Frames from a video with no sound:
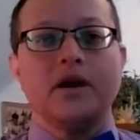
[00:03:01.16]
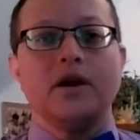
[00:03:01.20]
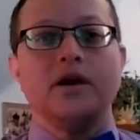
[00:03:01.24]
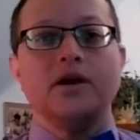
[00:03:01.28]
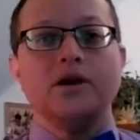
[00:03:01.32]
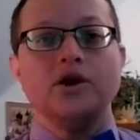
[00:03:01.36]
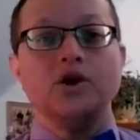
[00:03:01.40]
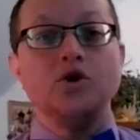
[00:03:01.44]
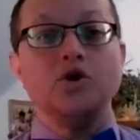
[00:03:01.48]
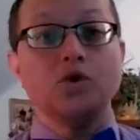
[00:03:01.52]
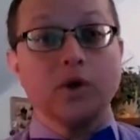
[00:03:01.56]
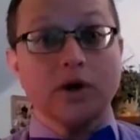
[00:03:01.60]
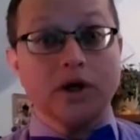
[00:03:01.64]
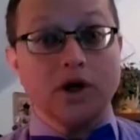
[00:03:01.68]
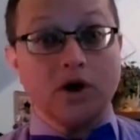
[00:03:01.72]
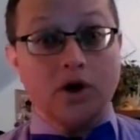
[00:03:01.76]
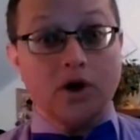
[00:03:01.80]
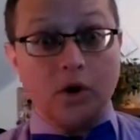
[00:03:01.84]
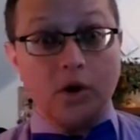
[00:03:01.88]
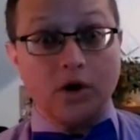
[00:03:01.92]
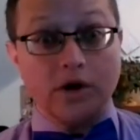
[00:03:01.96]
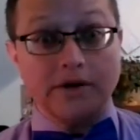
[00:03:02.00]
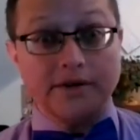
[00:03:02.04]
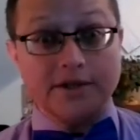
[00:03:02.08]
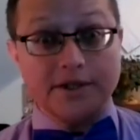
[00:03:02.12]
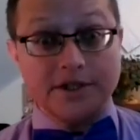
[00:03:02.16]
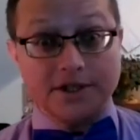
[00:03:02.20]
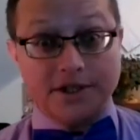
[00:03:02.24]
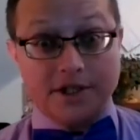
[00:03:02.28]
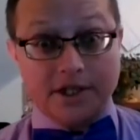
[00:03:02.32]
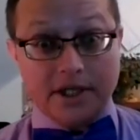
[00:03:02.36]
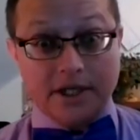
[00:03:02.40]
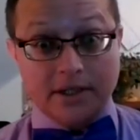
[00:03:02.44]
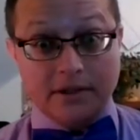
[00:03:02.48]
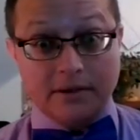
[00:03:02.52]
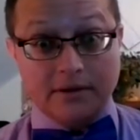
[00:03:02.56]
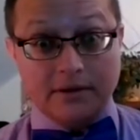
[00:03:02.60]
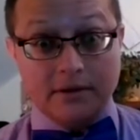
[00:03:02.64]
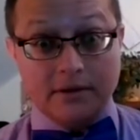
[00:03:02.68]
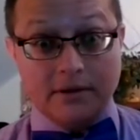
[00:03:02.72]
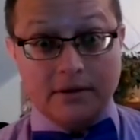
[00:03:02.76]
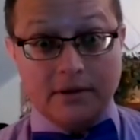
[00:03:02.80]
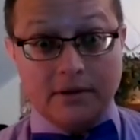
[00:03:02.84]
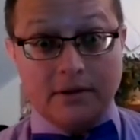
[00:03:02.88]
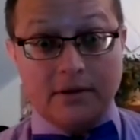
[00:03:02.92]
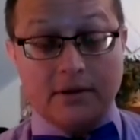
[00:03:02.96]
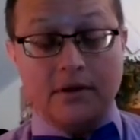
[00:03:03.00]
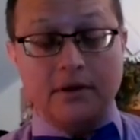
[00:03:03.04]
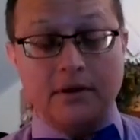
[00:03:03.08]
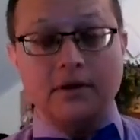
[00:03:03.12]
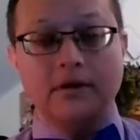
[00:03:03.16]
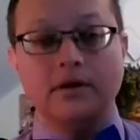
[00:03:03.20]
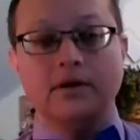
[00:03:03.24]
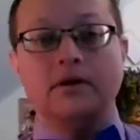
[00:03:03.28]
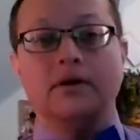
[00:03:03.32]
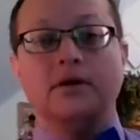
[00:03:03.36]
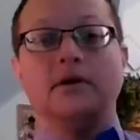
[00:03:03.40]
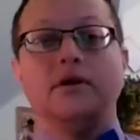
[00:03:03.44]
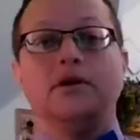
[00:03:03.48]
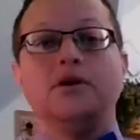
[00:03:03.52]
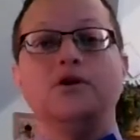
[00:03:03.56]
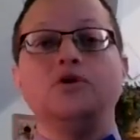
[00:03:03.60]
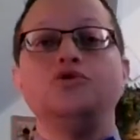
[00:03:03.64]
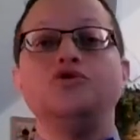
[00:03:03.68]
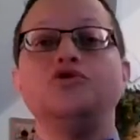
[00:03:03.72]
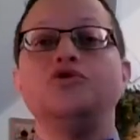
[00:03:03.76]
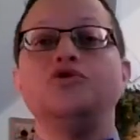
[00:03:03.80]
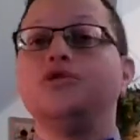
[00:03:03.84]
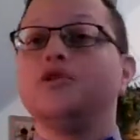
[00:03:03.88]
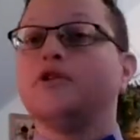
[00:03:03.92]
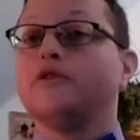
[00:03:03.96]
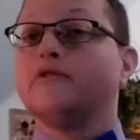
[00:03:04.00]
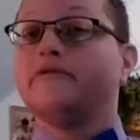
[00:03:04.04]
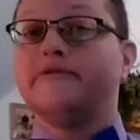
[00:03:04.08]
you record the chicken, you do your